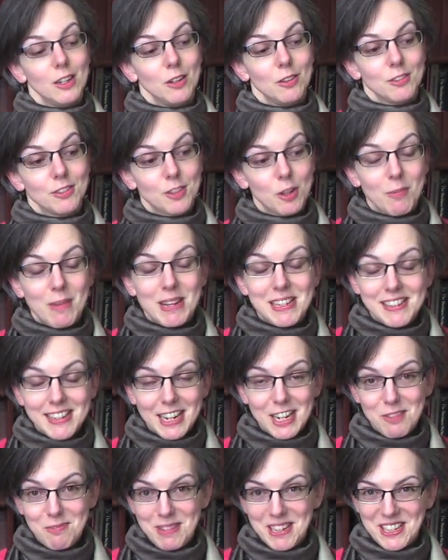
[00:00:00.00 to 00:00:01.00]
So my
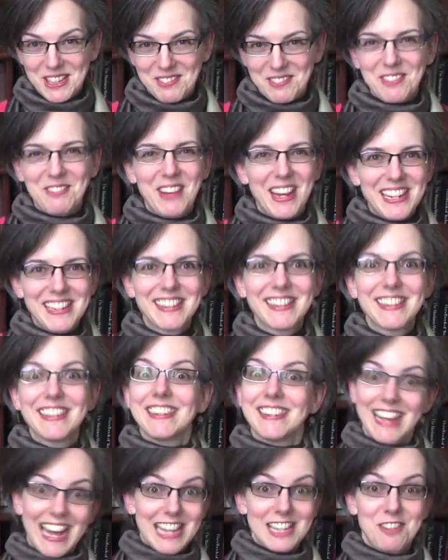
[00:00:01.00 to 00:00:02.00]
second piece of advice
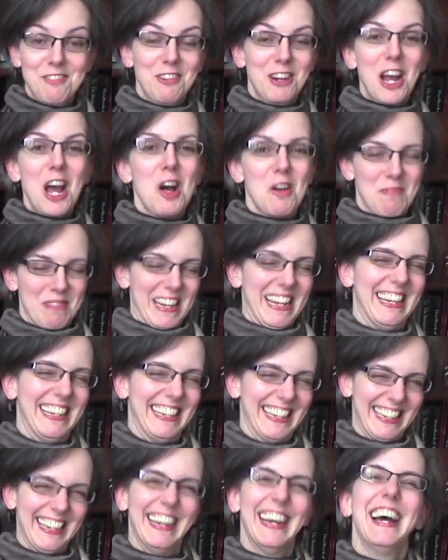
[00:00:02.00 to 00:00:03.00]
is ask for help
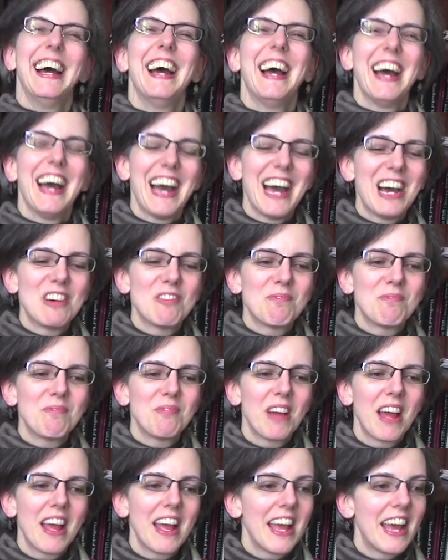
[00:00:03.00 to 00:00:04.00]

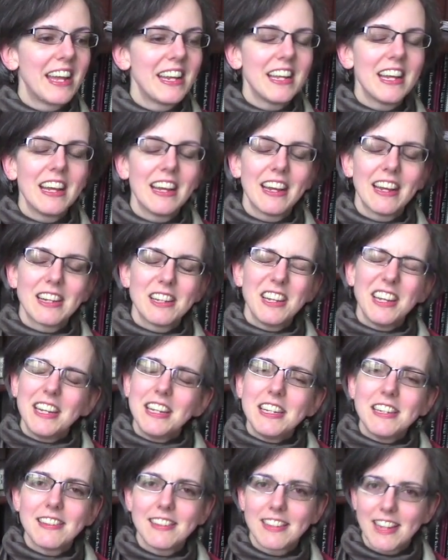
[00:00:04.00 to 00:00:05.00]
at
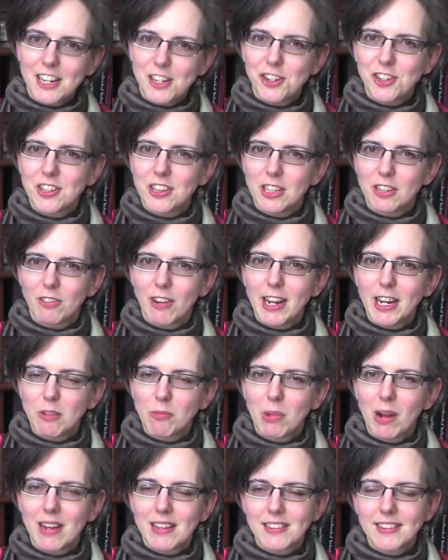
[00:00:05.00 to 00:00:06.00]
any stage in the writing
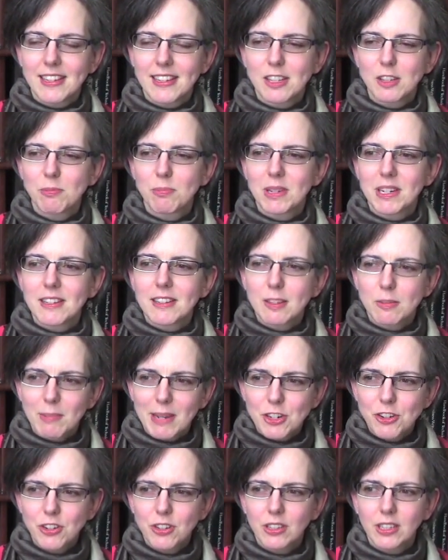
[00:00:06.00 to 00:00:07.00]
process, but
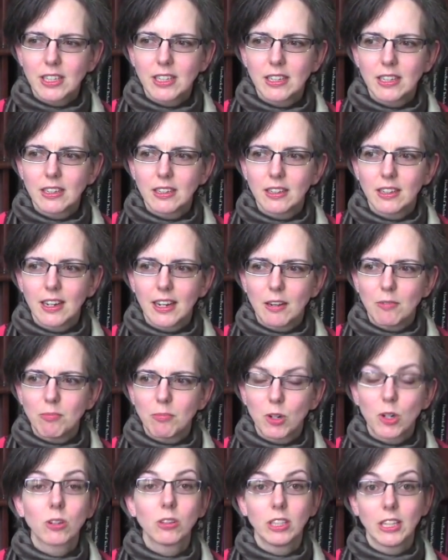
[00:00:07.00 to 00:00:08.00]
especially
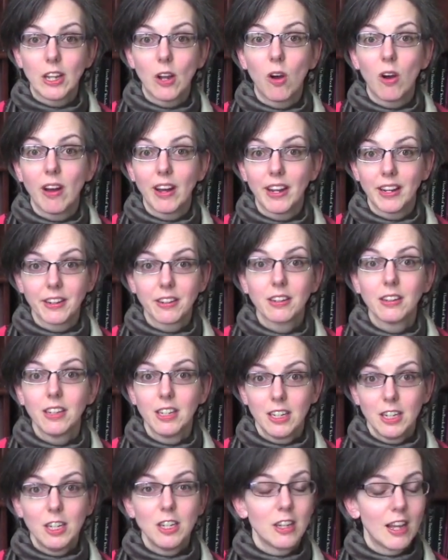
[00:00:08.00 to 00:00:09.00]
early on.
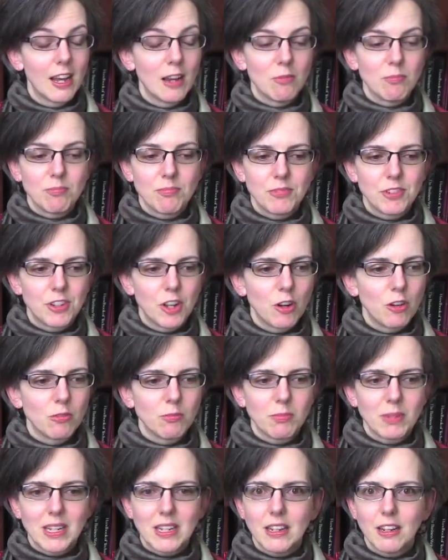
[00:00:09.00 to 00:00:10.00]
Don't
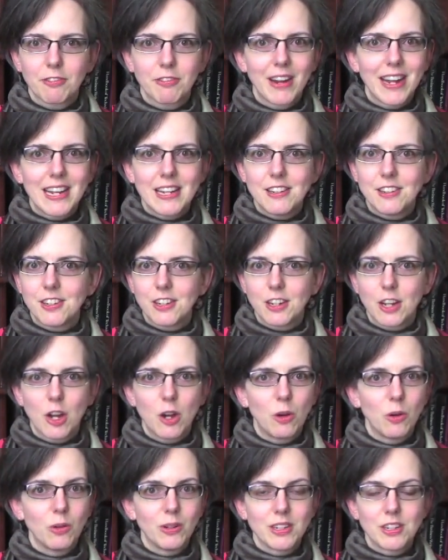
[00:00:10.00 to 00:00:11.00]
be afraid to
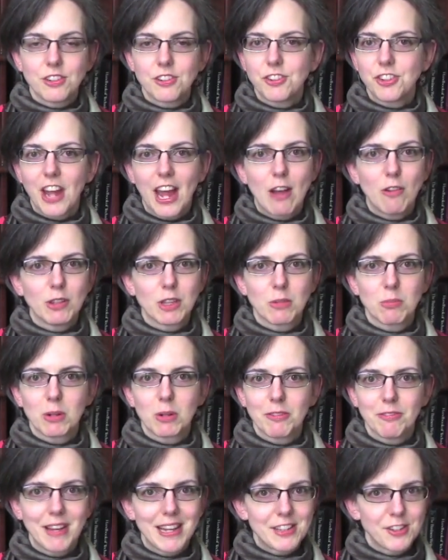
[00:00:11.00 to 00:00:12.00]
go and chat with a
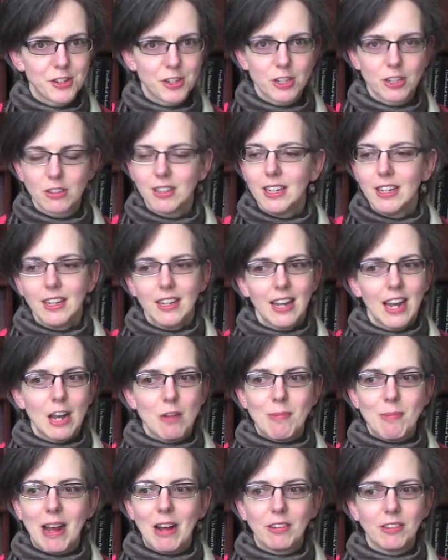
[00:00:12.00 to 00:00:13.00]
professor
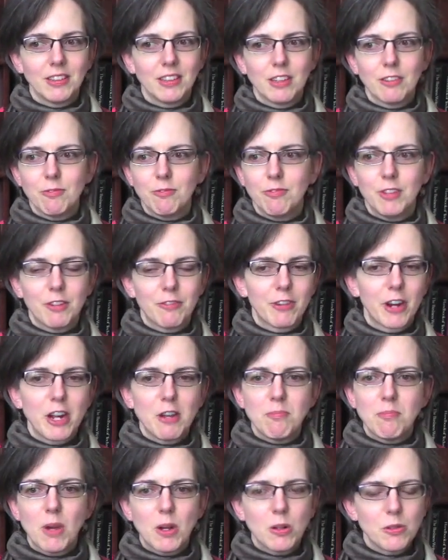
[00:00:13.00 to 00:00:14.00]
about the very
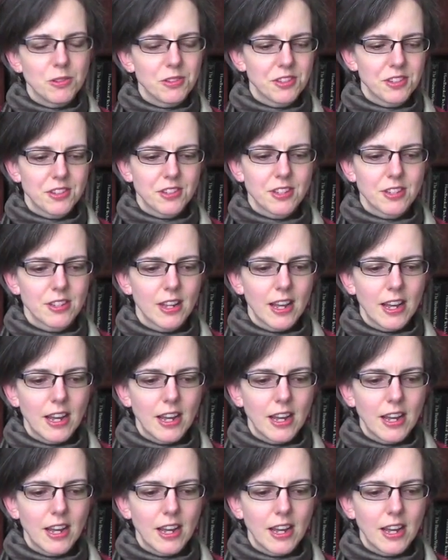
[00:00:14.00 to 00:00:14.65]
most